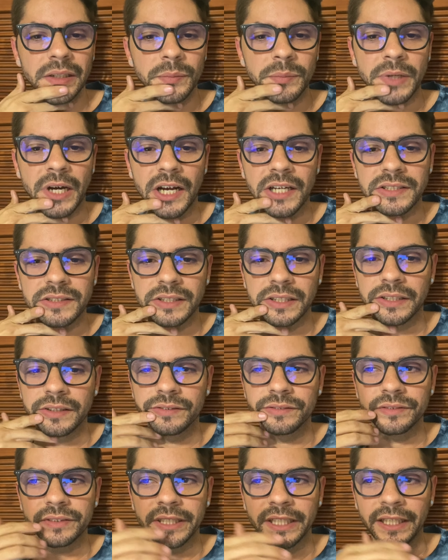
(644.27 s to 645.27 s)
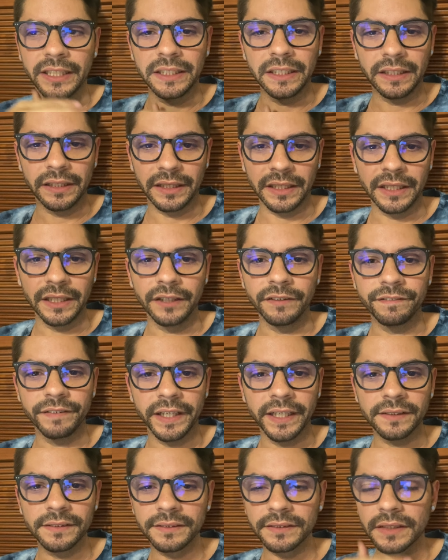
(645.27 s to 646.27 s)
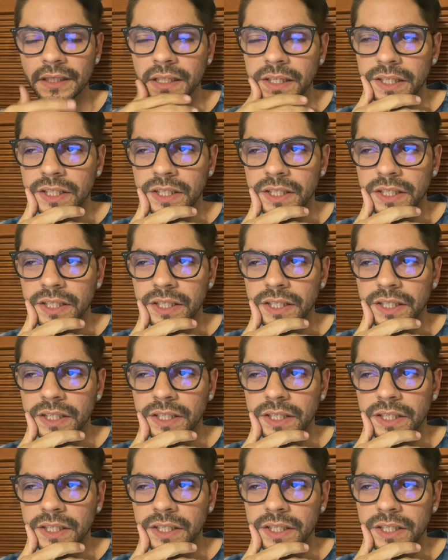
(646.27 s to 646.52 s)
positive anything effects.